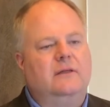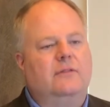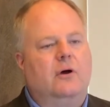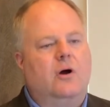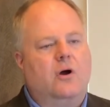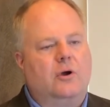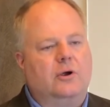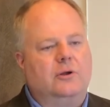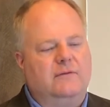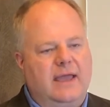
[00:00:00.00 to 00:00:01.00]
at the
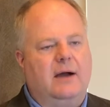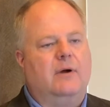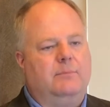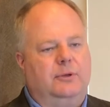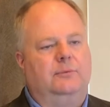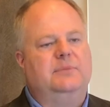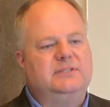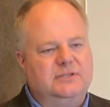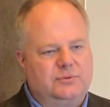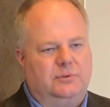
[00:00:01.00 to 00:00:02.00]
heart of how I build
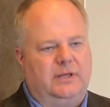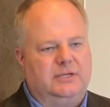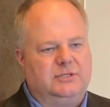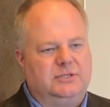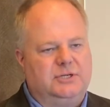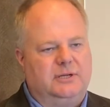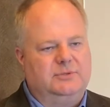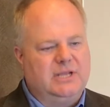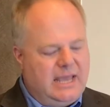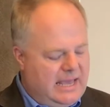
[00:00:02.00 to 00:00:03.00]
business relationships.